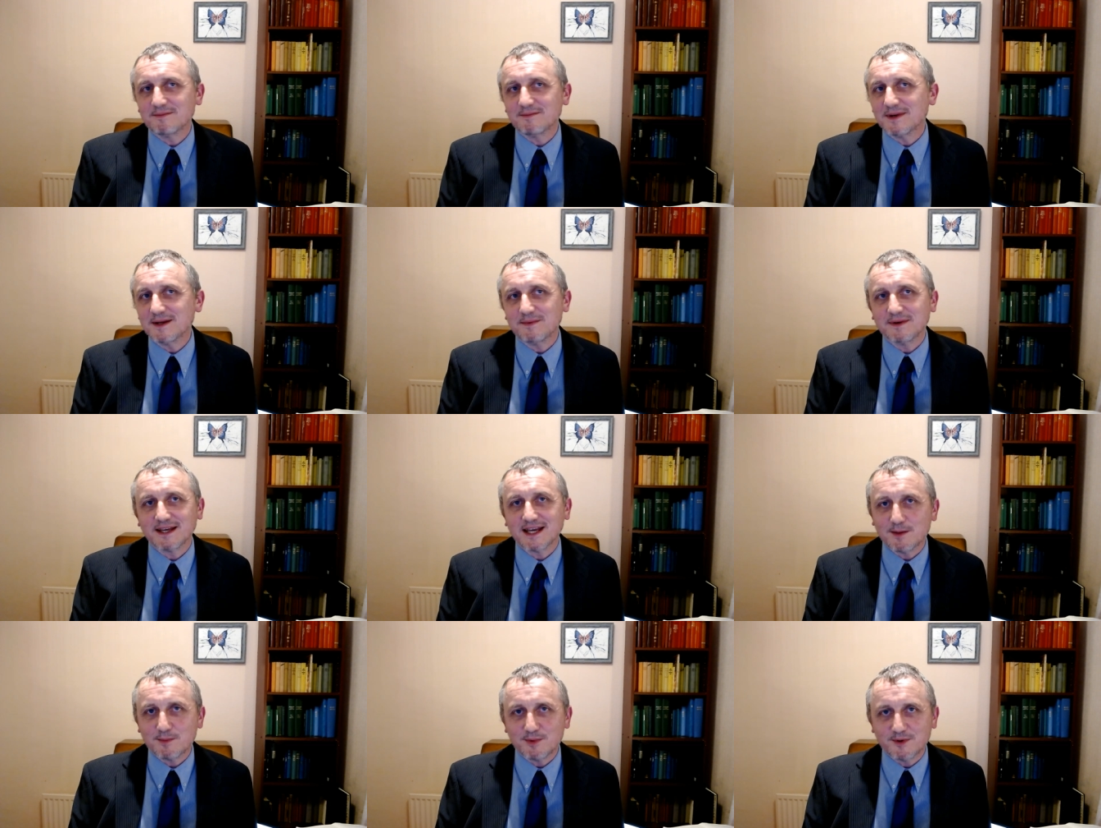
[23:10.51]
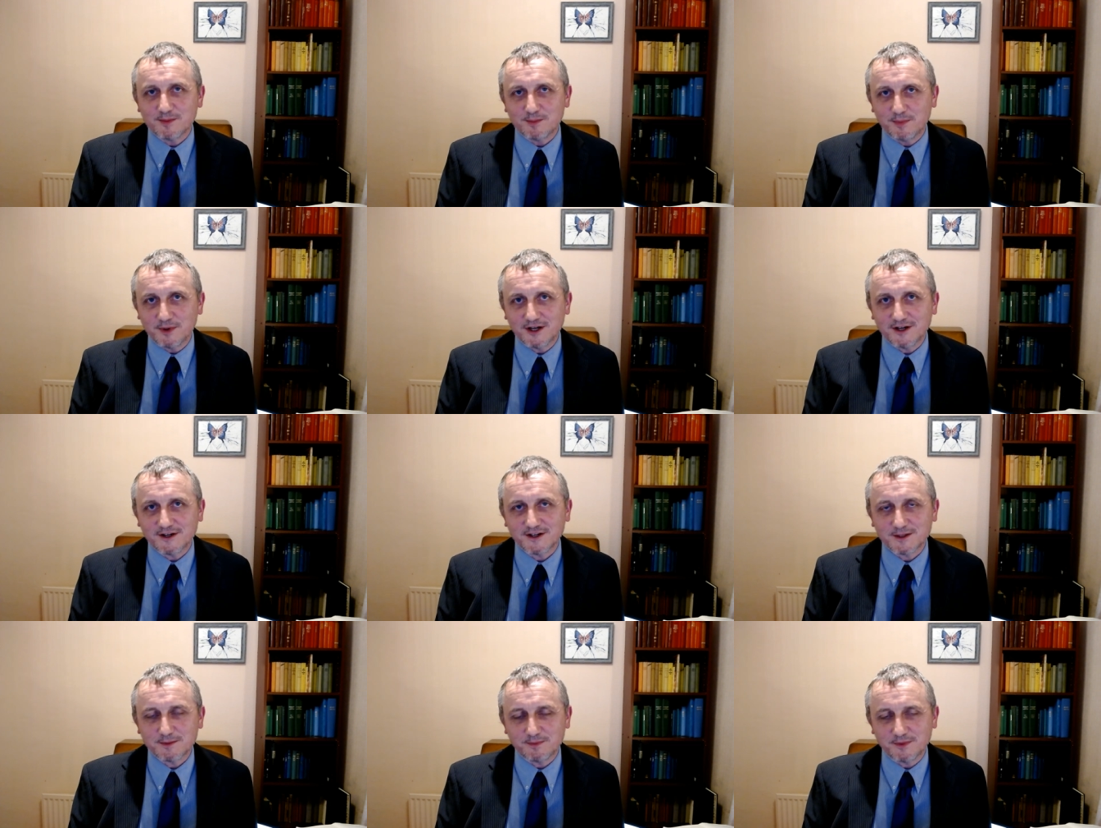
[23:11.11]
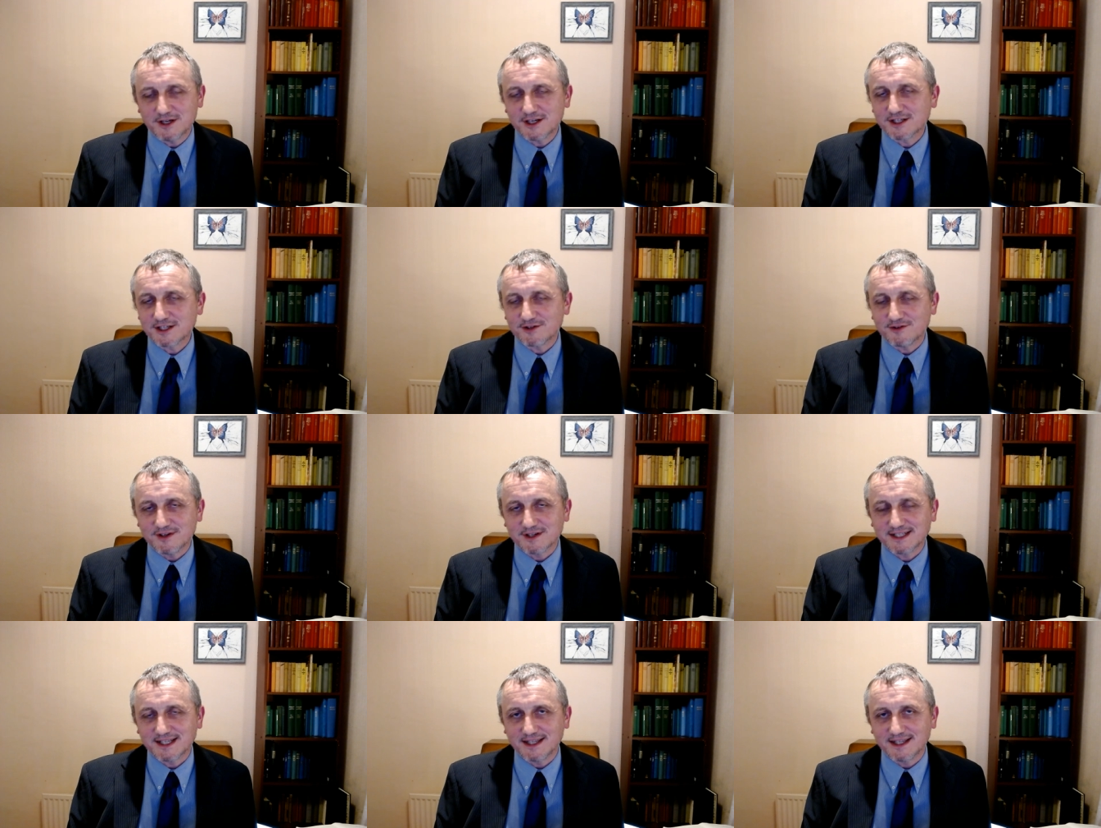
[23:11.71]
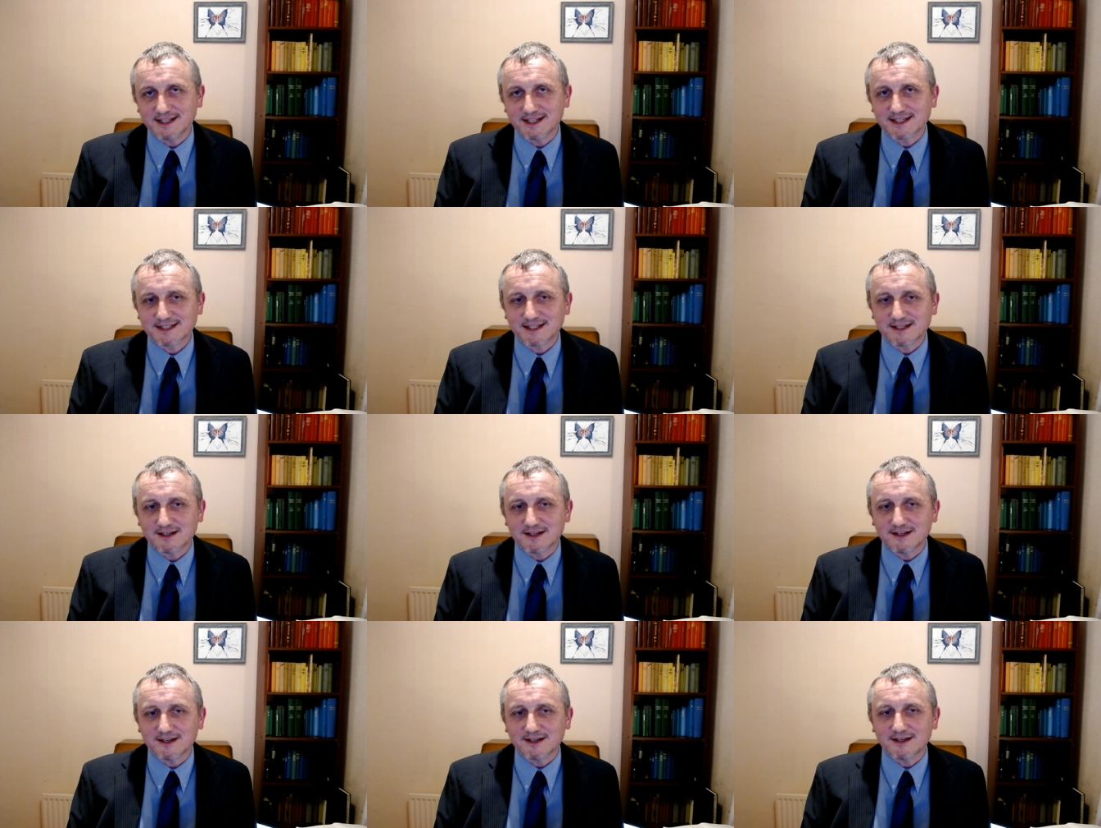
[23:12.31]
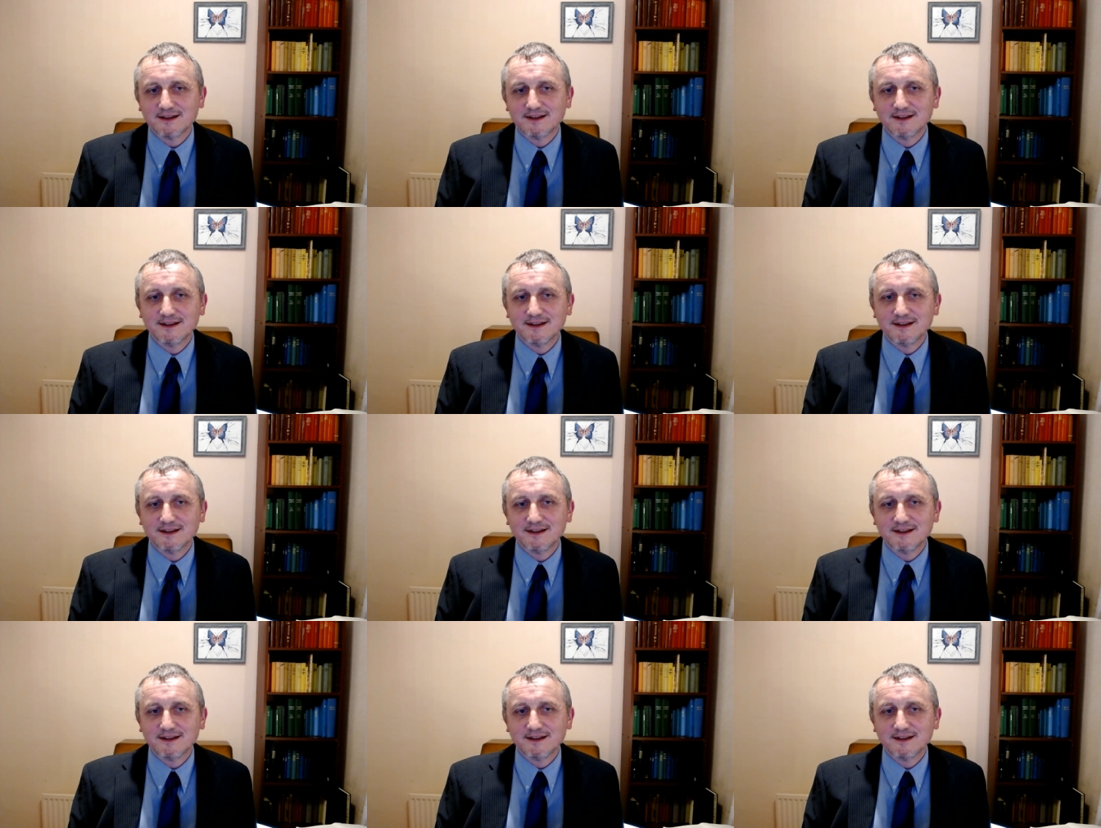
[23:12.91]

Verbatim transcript: maybe get a bursary or something i said look